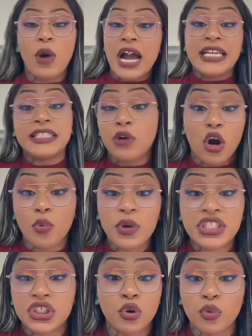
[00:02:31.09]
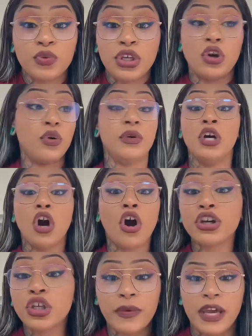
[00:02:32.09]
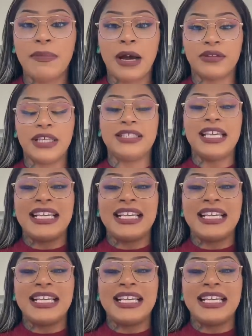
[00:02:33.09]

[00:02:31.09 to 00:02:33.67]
Why is, aren't we still, you know, arguing about this?